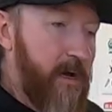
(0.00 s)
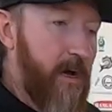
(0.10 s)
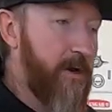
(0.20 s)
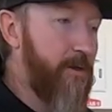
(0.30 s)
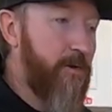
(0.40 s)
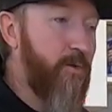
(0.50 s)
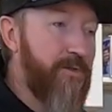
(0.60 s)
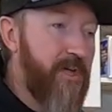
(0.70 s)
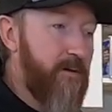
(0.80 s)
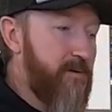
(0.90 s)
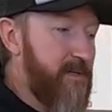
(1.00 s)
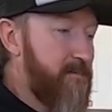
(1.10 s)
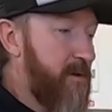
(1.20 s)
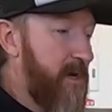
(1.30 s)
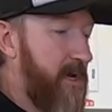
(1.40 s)
Another cool thing with this
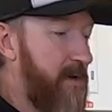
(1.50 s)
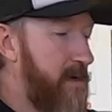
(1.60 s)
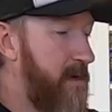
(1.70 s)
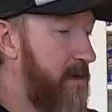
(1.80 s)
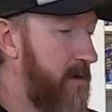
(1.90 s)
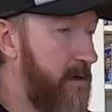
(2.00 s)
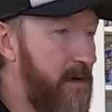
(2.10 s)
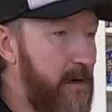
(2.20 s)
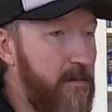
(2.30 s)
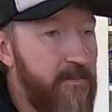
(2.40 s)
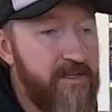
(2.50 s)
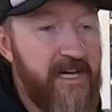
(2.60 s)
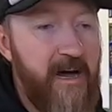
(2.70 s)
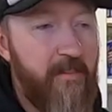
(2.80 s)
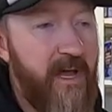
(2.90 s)
plane, um, the
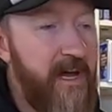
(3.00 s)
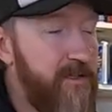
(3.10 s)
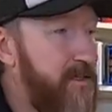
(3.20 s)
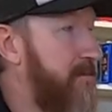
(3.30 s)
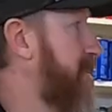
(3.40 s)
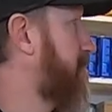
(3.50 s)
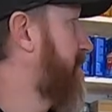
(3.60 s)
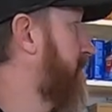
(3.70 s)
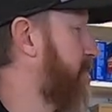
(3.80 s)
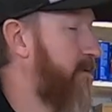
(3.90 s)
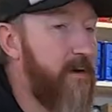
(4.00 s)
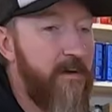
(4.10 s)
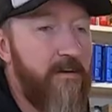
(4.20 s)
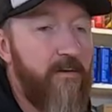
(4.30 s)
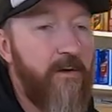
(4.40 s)
top hatch. Let me spin it
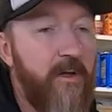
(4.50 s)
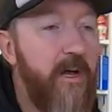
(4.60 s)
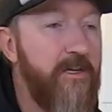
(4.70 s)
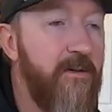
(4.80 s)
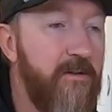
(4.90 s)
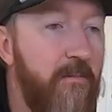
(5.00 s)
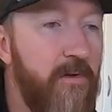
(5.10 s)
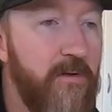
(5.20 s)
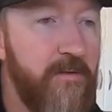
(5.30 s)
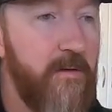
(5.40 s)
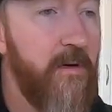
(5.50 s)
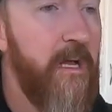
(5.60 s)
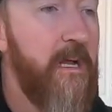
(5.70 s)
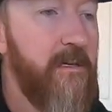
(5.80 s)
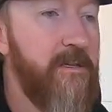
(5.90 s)
around, or actually, I'll come closer here.
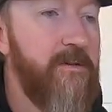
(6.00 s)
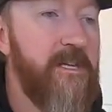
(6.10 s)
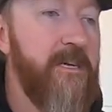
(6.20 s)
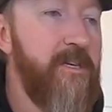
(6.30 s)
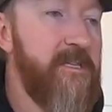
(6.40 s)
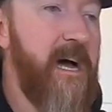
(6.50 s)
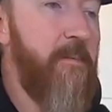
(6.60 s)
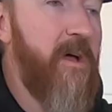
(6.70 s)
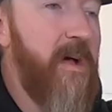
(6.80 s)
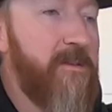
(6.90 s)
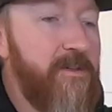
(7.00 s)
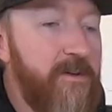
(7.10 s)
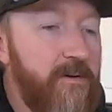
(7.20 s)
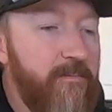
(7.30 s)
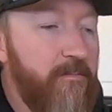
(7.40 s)
So there's actually a top hatch here.